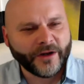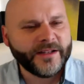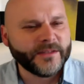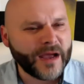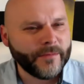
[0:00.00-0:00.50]

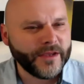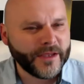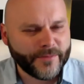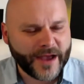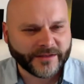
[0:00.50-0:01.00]
leads might be
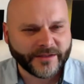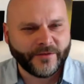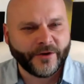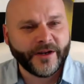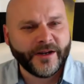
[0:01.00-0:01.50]
impacted or
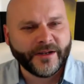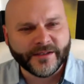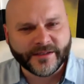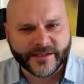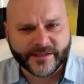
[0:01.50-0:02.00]
they're
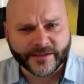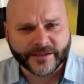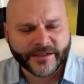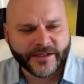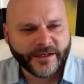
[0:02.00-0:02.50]
inconsistent
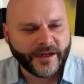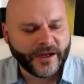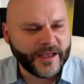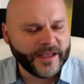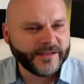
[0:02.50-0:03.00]

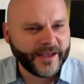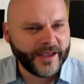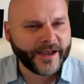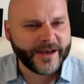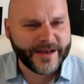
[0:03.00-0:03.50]
is
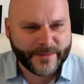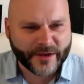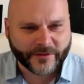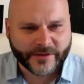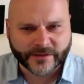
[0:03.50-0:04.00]

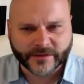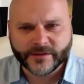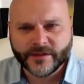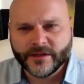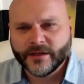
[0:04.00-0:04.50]
economic reasons.